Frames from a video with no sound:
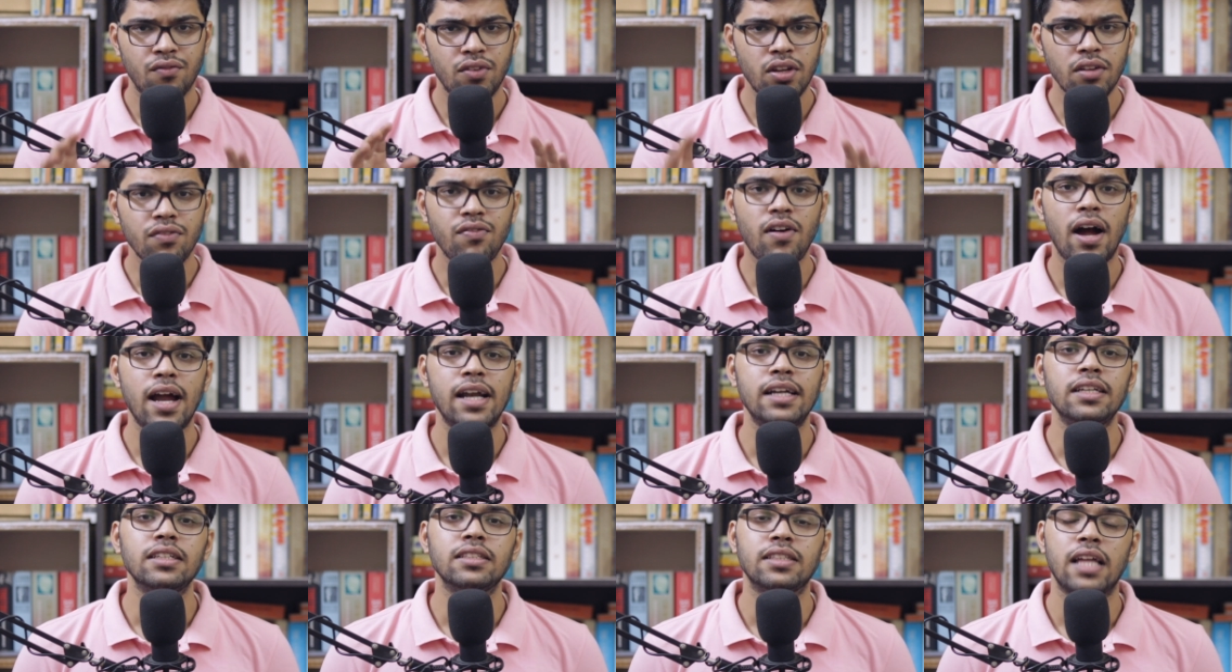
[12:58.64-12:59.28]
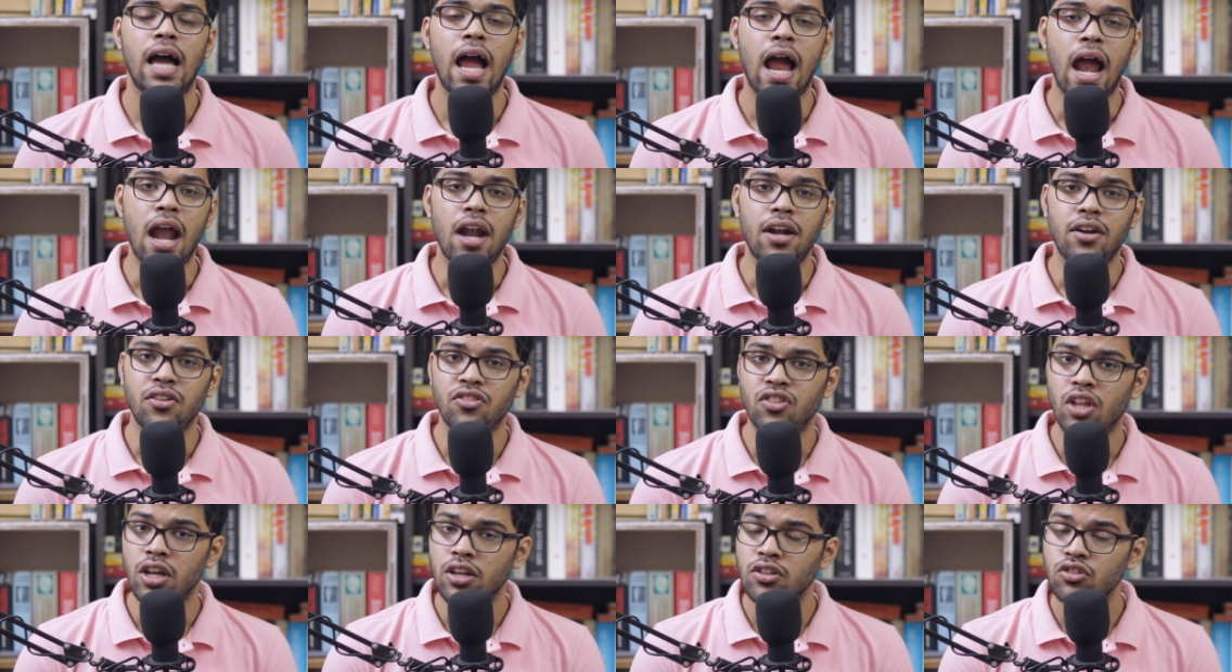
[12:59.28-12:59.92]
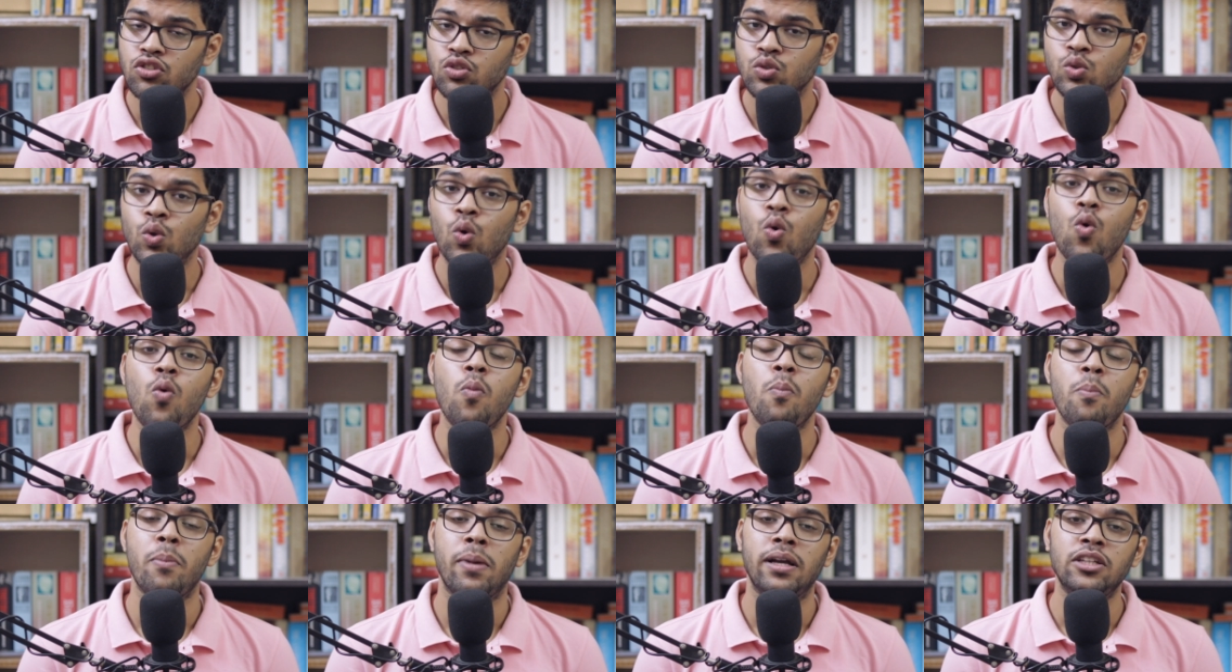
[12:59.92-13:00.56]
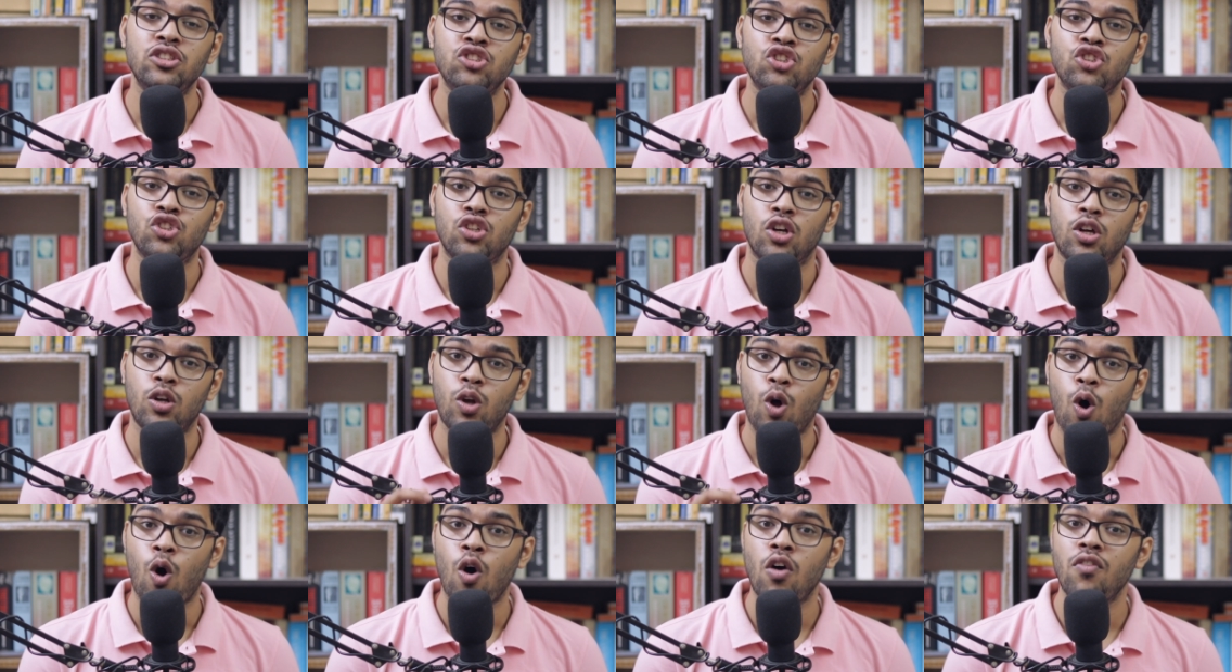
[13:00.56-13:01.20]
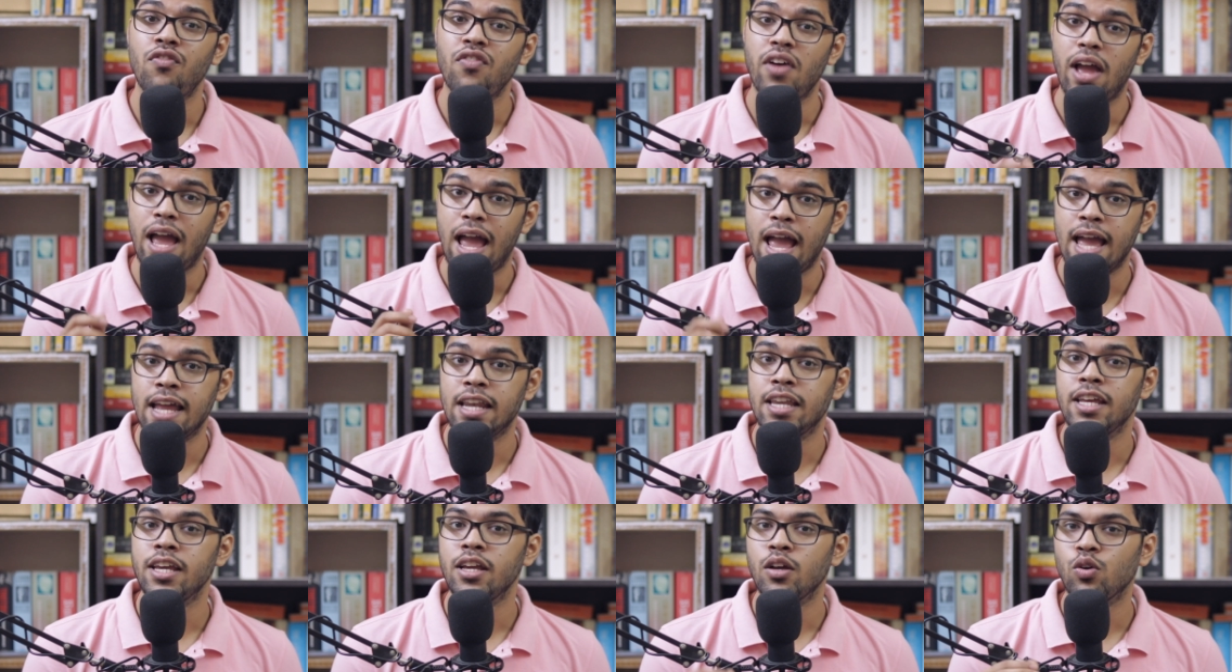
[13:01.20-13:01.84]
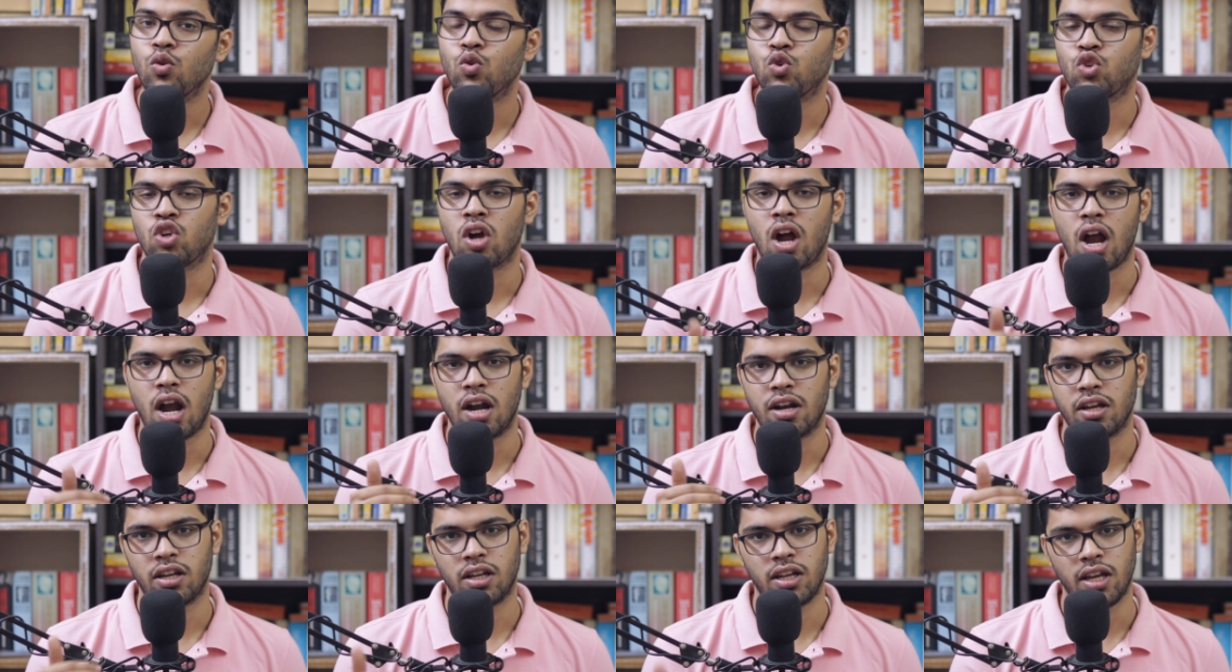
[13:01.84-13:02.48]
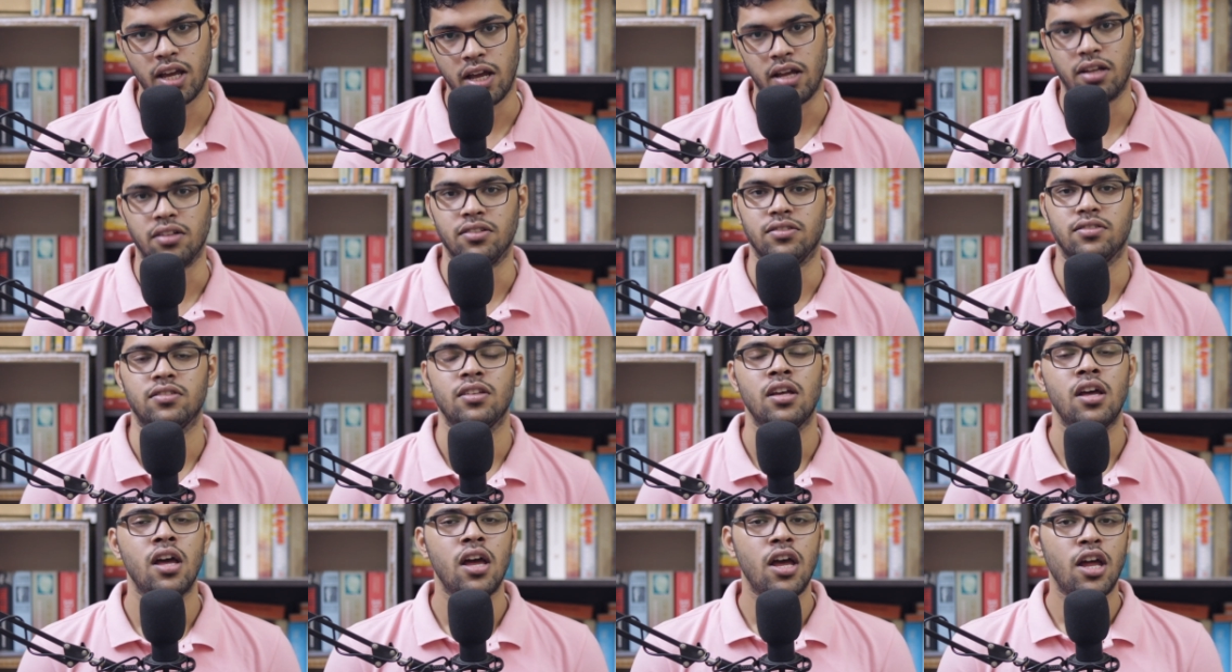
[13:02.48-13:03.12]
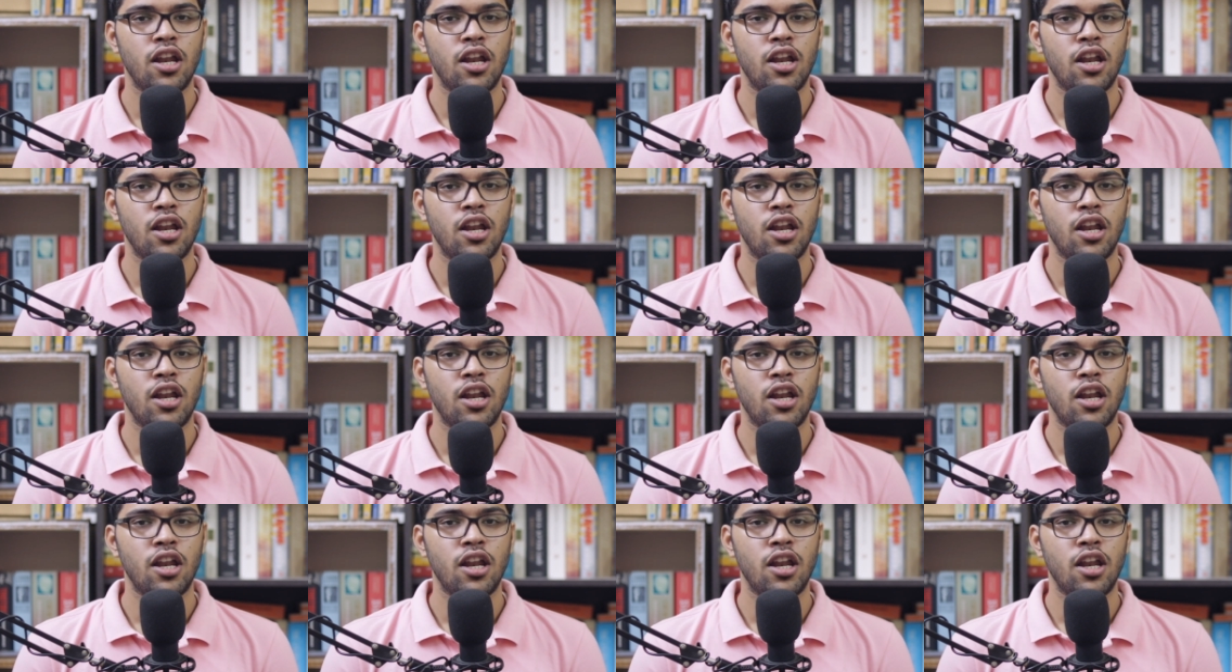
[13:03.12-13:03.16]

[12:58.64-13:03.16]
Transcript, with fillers: we find that there is no mention of any Kushan kings.